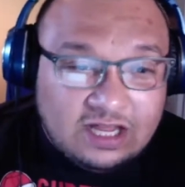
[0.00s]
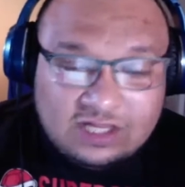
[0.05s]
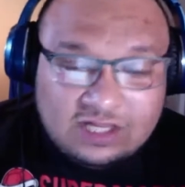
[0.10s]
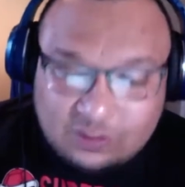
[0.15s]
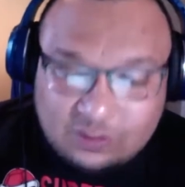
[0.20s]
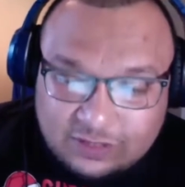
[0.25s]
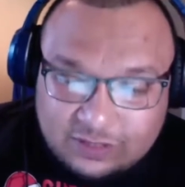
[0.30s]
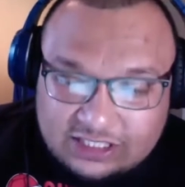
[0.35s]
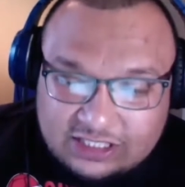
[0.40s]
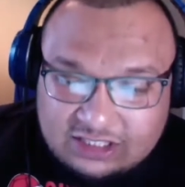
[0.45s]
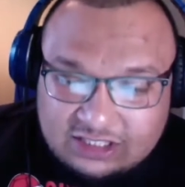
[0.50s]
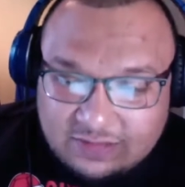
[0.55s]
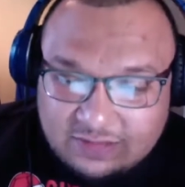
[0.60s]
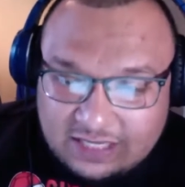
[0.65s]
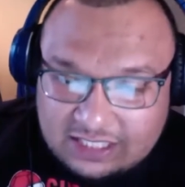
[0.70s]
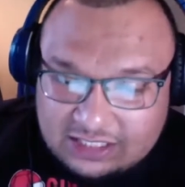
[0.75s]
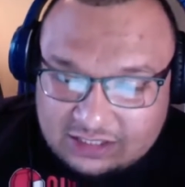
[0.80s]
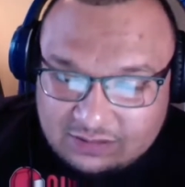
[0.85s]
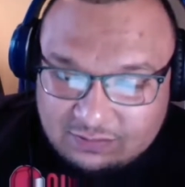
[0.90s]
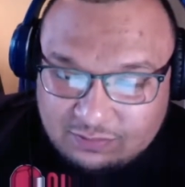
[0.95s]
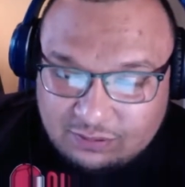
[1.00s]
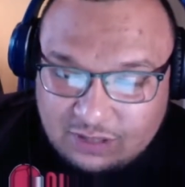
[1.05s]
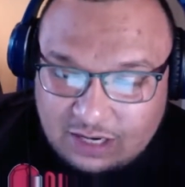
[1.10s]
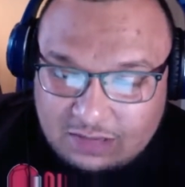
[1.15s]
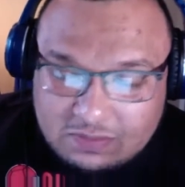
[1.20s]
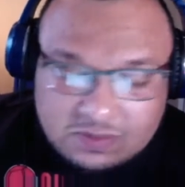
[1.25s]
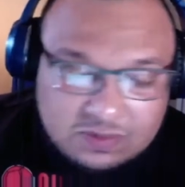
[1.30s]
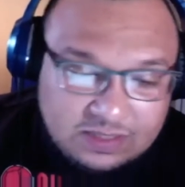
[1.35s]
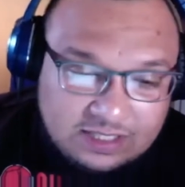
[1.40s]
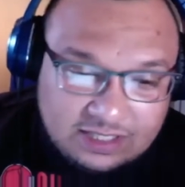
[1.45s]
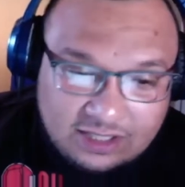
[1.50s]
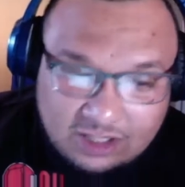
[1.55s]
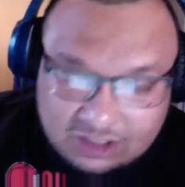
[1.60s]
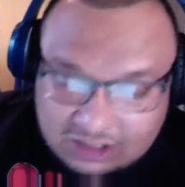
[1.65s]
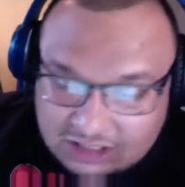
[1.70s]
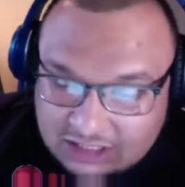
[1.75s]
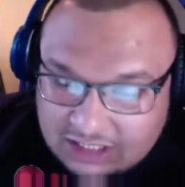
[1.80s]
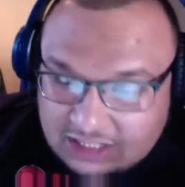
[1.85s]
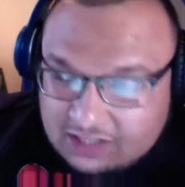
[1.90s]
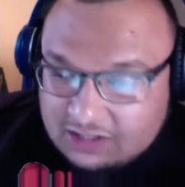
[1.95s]
Luigi's Mansion probably
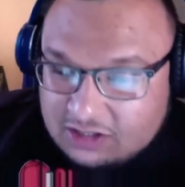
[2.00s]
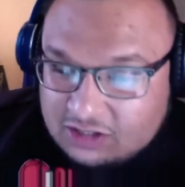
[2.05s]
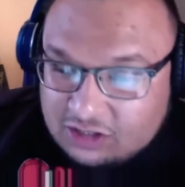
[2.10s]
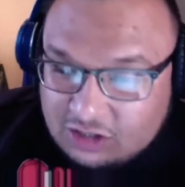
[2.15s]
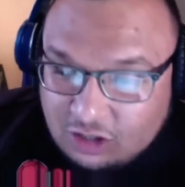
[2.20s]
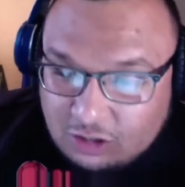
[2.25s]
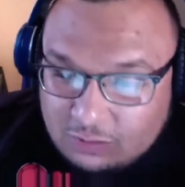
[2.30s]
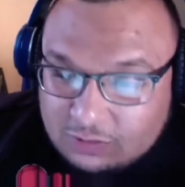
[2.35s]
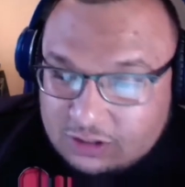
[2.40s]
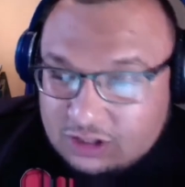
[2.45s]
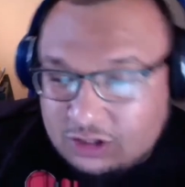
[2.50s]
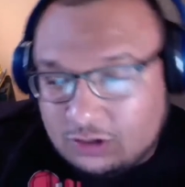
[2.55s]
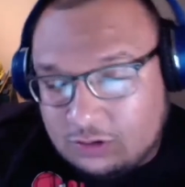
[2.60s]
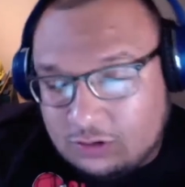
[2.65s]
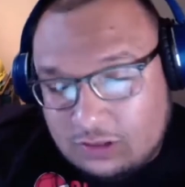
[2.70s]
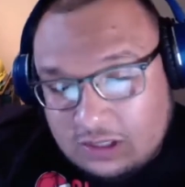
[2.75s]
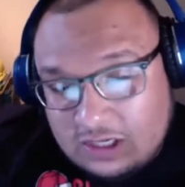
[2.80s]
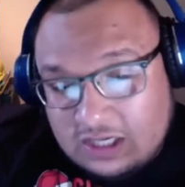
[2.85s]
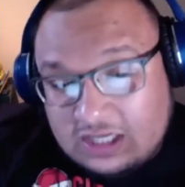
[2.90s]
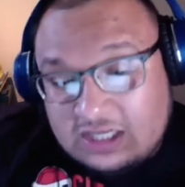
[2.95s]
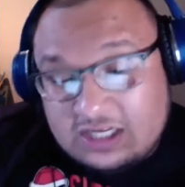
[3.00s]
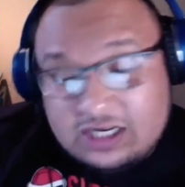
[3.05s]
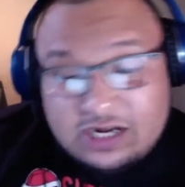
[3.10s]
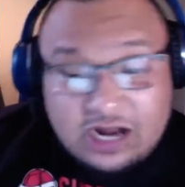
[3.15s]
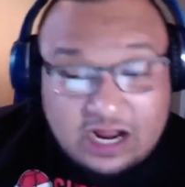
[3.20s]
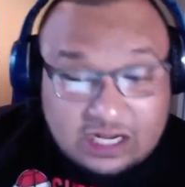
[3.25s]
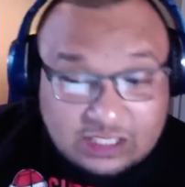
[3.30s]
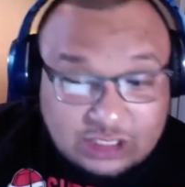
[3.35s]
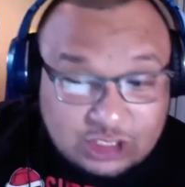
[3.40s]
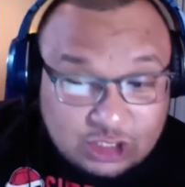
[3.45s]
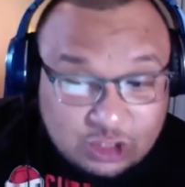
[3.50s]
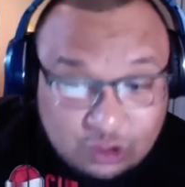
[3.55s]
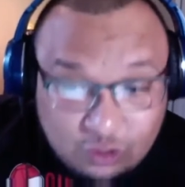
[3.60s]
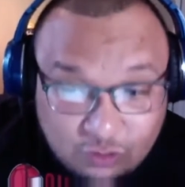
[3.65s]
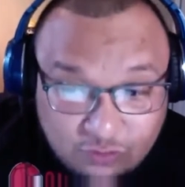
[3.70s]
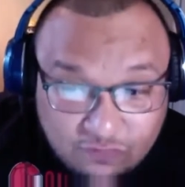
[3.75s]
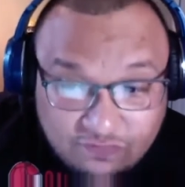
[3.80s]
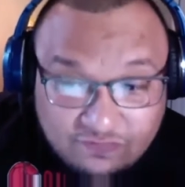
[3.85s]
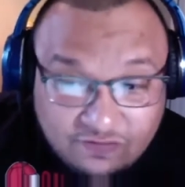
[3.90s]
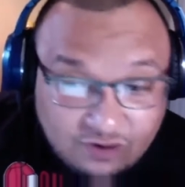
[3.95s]
launching in October, so not
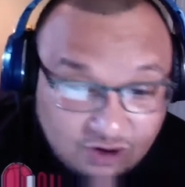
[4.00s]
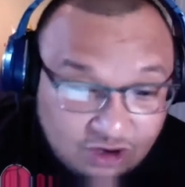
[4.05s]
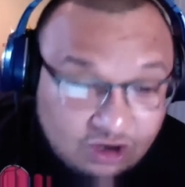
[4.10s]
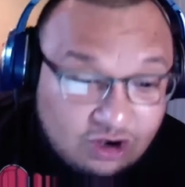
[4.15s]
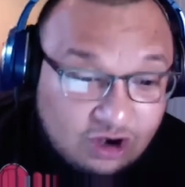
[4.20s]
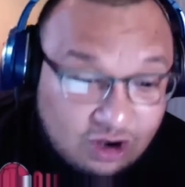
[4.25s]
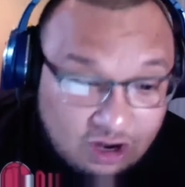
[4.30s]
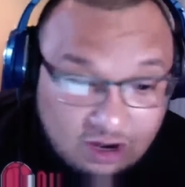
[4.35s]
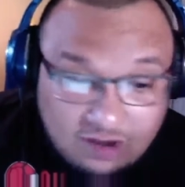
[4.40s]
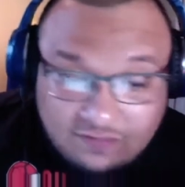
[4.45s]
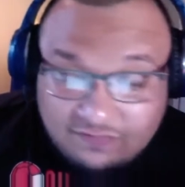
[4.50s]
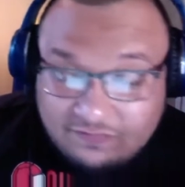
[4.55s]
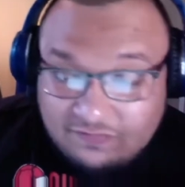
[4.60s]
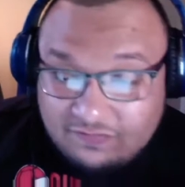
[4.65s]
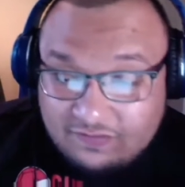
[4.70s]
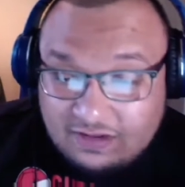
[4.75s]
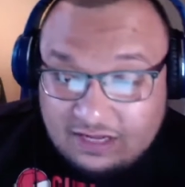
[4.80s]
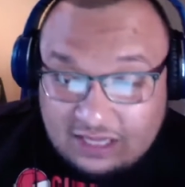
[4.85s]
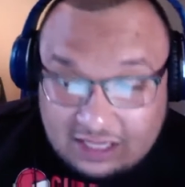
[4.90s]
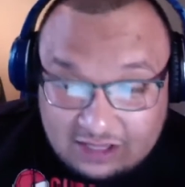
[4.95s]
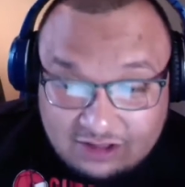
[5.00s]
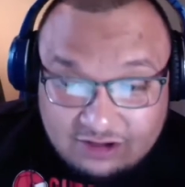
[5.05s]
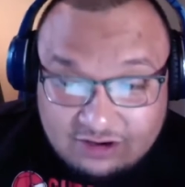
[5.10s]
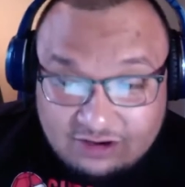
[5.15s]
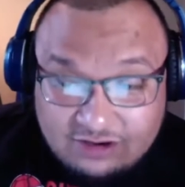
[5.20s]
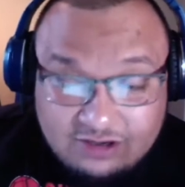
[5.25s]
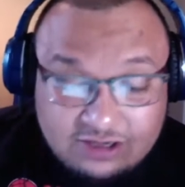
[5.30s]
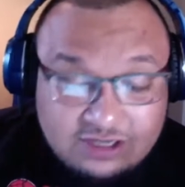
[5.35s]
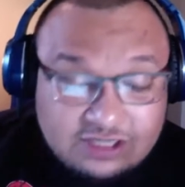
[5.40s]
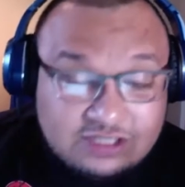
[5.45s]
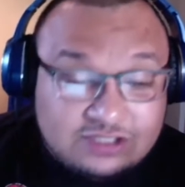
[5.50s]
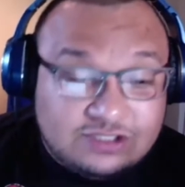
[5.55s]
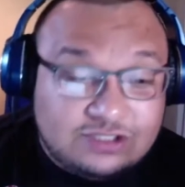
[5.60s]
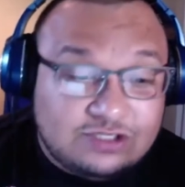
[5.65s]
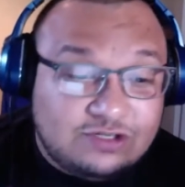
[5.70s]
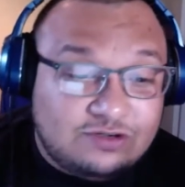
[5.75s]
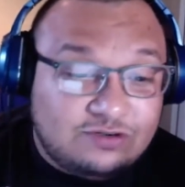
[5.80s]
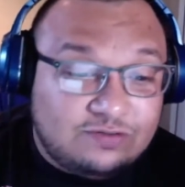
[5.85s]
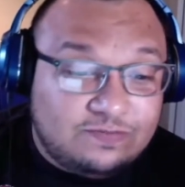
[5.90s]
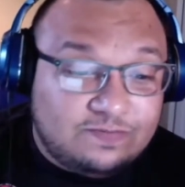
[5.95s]
too far off either.
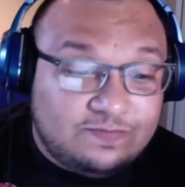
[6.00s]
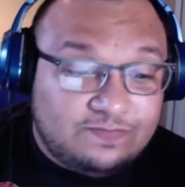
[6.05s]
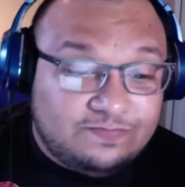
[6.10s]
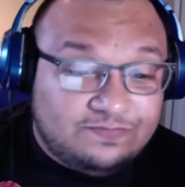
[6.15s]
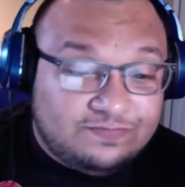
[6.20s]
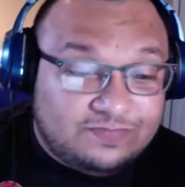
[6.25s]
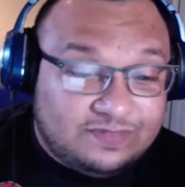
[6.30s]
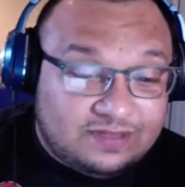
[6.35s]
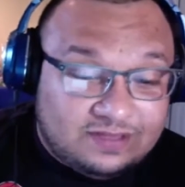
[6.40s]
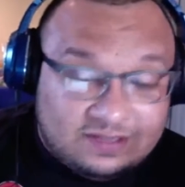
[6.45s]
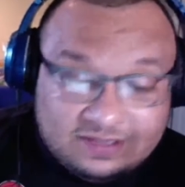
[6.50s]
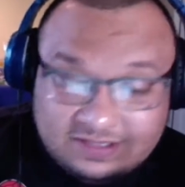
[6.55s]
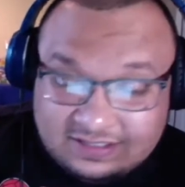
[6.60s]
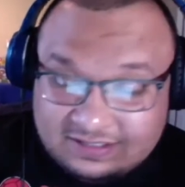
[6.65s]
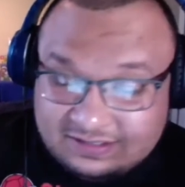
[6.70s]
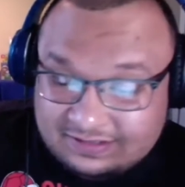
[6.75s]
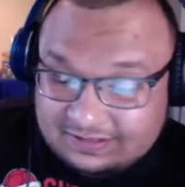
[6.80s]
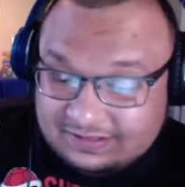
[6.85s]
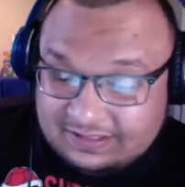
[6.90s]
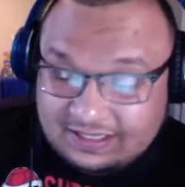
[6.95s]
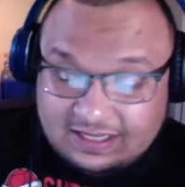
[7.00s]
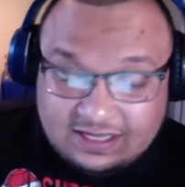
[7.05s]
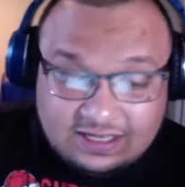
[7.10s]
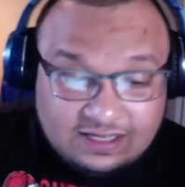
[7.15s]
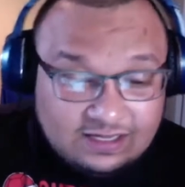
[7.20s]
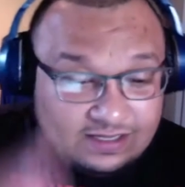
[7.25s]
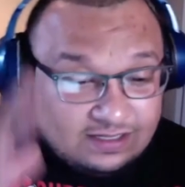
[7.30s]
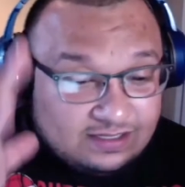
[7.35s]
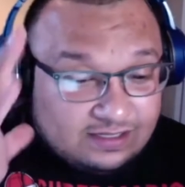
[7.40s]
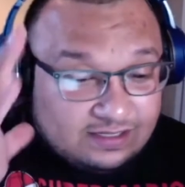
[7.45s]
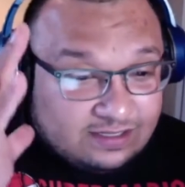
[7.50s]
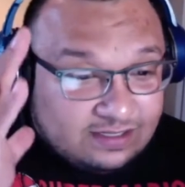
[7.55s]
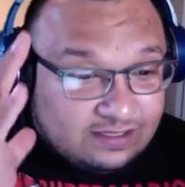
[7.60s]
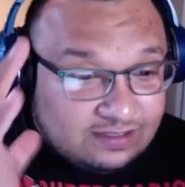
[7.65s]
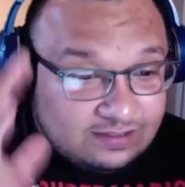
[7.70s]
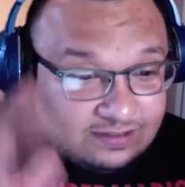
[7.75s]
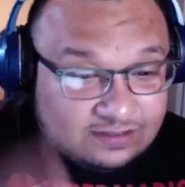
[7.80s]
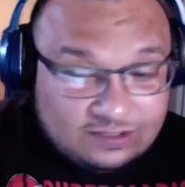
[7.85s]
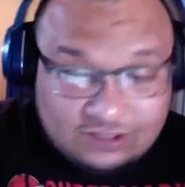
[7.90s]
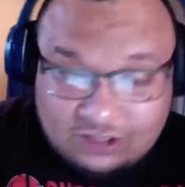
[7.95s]
So, good
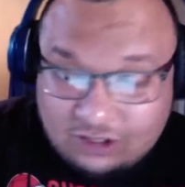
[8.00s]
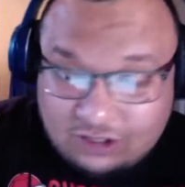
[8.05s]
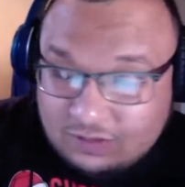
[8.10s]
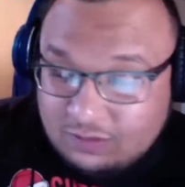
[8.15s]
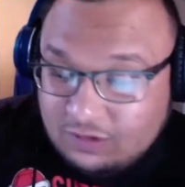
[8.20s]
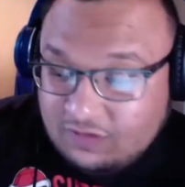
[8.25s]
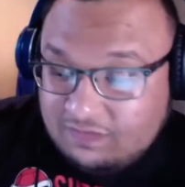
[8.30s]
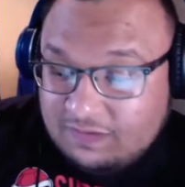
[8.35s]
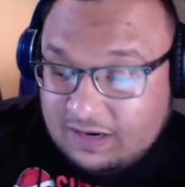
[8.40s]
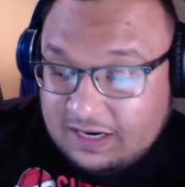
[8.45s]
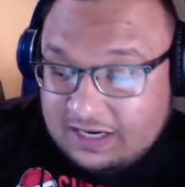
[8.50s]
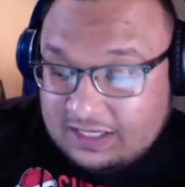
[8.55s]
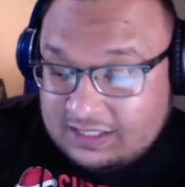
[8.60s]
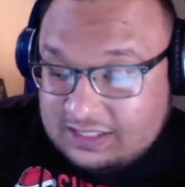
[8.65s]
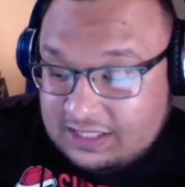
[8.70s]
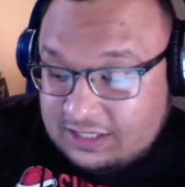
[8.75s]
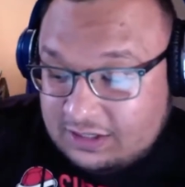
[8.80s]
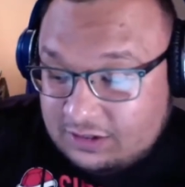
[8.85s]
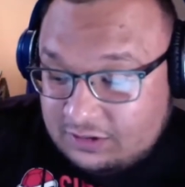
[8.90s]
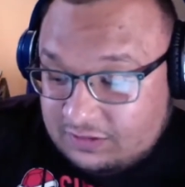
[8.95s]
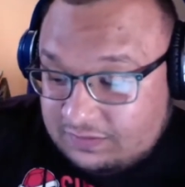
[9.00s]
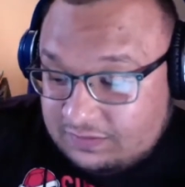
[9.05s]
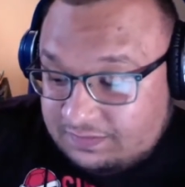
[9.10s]
move by Nintendo.